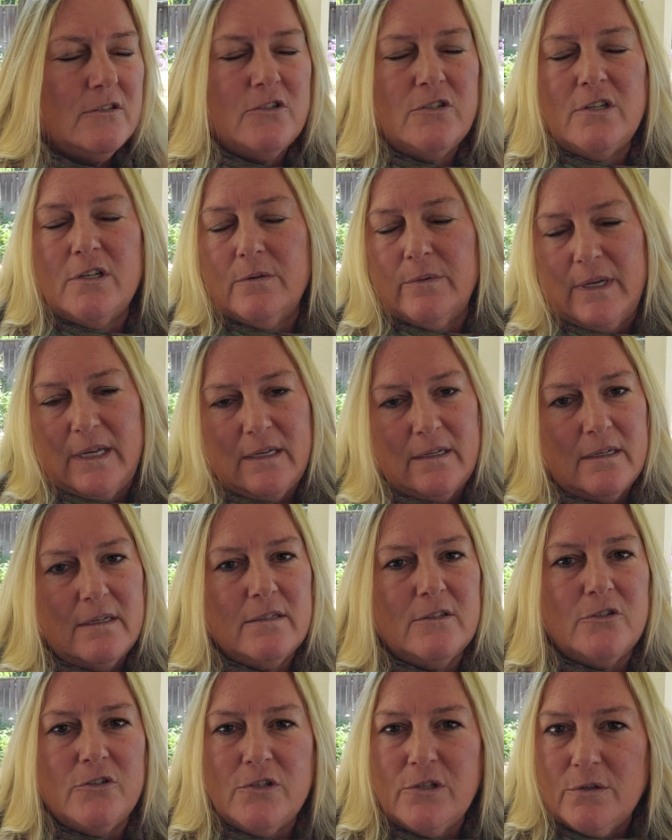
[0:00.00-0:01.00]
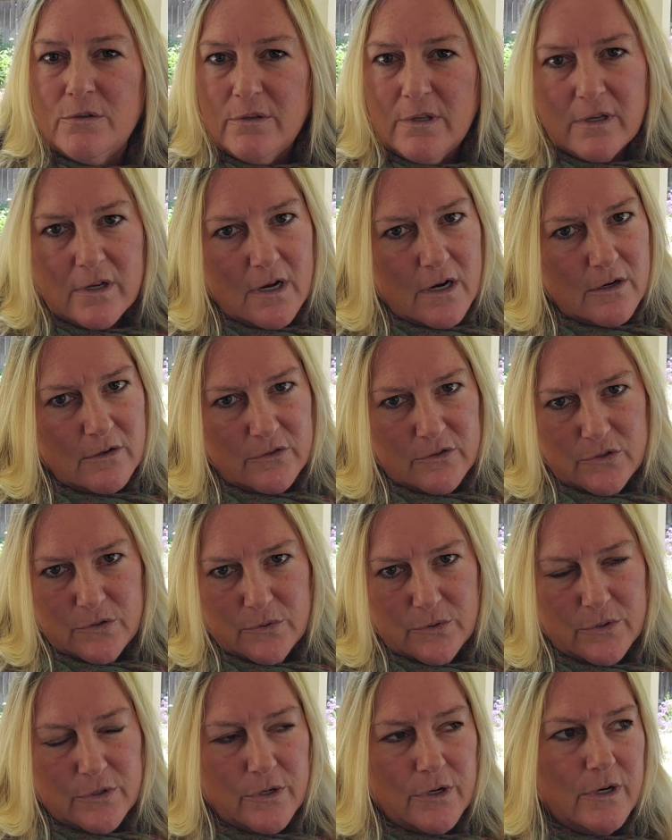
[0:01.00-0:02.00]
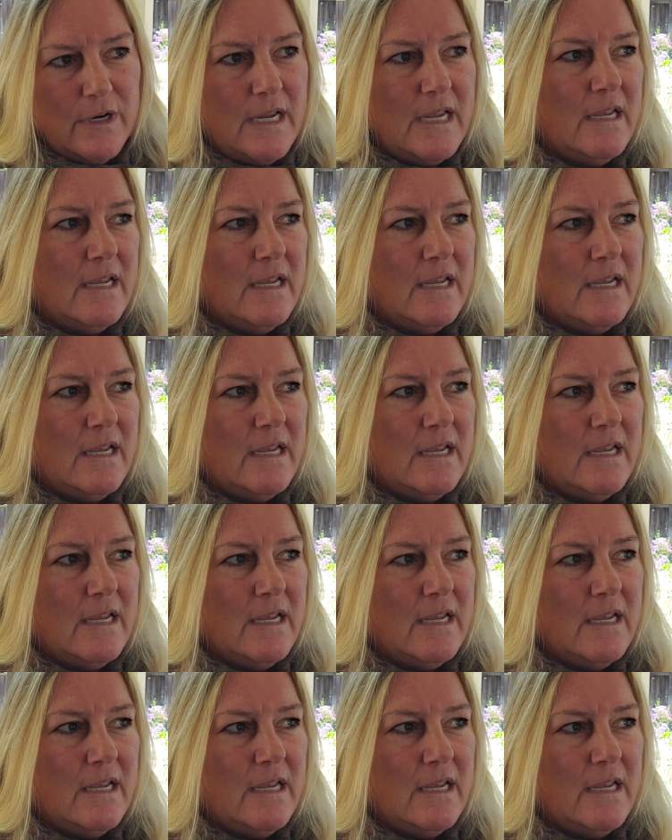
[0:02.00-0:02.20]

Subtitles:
do it. Do the garden tour.